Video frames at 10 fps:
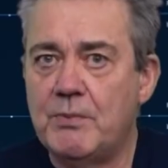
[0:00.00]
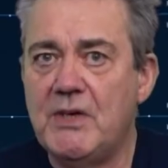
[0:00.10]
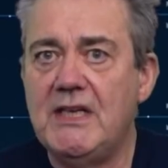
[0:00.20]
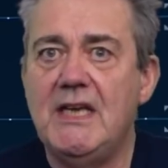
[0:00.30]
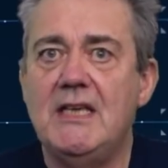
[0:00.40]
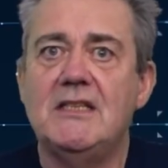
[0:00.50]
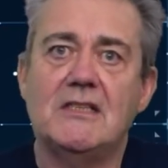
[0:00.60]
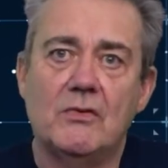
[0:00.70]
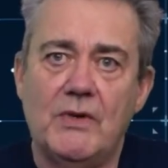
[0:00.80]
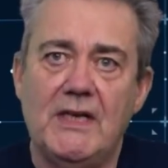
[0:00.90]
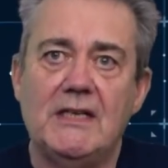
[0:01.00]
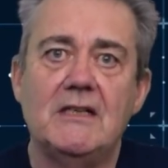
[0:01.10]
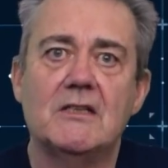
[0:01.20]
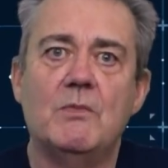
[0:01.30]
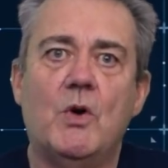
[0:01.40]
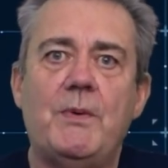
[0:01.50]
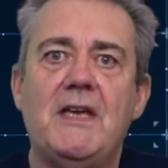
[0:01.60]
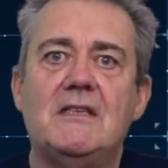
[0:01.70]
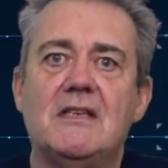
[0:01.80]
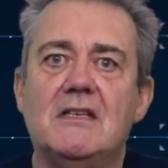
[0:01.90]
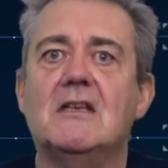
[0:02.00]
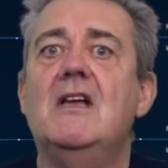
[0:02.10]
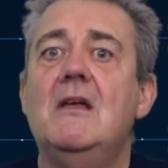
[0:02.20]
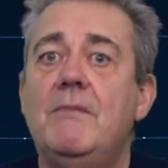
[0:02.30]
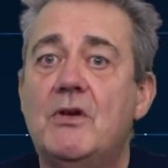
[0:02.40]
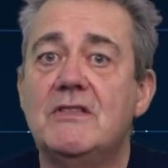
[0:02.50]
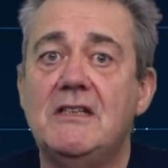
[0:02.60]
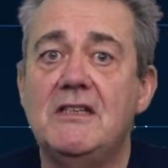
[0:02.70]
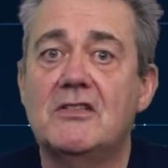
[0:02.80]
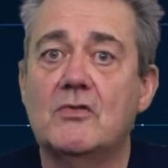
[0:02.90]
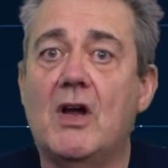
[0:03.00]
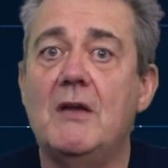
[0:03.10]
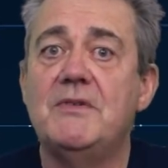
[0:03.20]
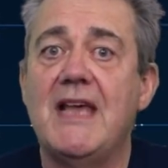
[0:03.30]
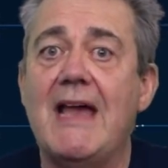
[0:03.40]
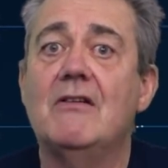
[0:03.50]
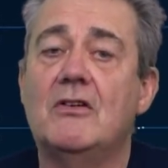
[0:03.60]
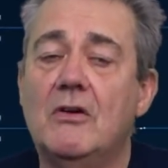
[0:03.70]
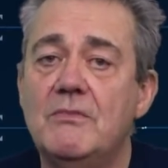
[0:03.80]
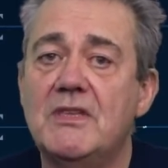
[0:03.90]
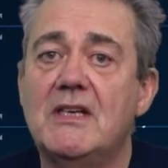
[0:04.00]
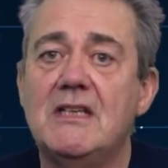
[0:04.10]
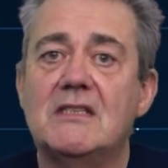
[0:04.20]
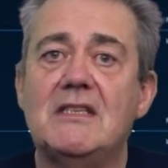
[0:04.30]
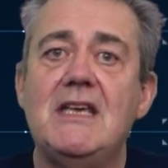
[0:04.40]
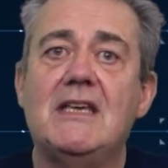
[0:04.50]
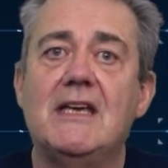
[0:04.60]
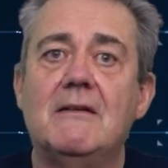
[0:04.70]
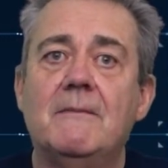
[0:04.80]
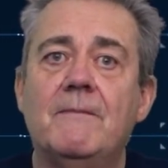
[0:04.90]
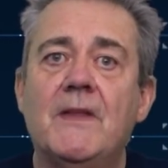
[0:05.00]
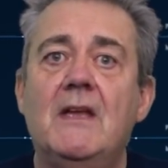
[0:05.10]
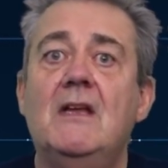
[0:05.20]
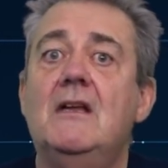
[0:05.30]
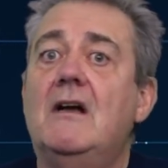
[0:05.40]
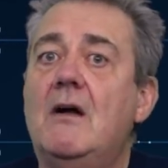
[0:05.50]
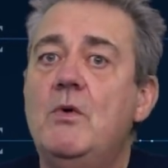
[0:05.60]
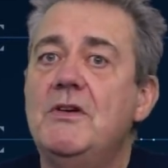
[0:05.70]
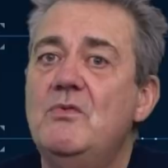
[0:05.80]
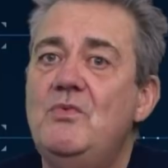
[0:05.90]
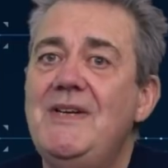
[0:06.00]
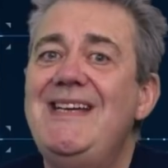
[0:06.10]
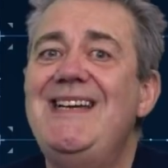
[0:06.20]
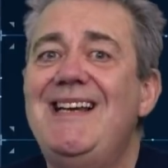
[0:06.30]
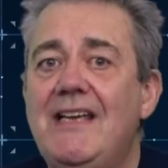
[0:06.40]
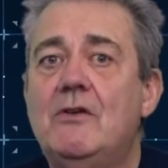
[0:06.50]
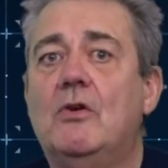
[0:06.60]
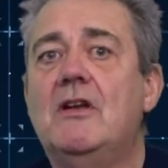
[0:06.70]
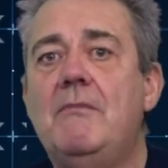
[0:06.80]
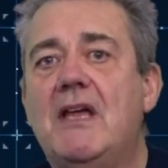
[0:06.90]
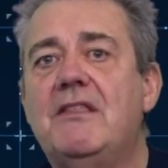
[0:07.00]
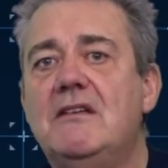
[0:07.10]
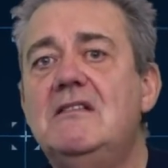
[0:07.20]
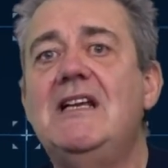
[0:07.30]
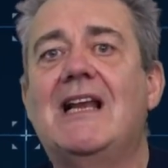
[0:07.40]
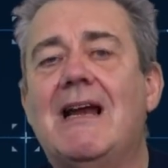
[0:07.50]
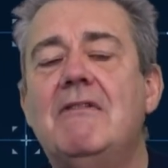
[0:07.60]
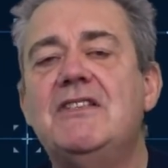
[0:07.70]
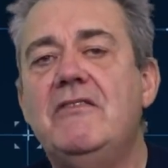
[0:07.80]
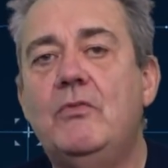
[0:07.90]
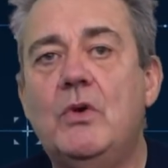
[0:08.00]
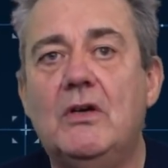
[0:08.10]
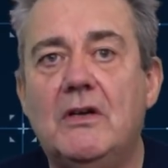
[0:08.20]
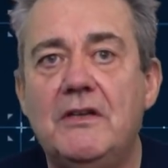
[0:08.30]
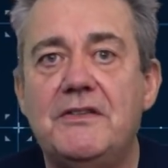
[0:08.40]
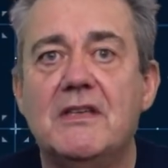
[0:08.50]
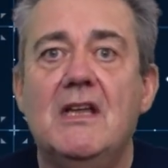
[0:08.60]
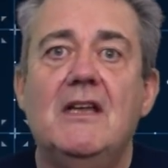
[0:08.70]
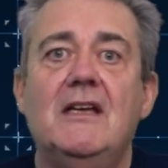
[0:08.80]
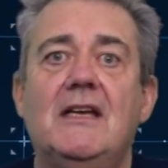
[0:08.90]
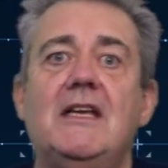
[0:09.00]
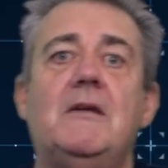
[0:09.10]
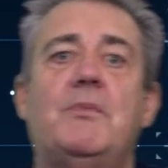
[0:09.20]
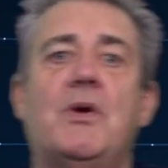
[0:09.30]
pretty easy to read in small pieces because it describes the outcomes that it's seeking. I wouldn't really call a method declarative words, it'd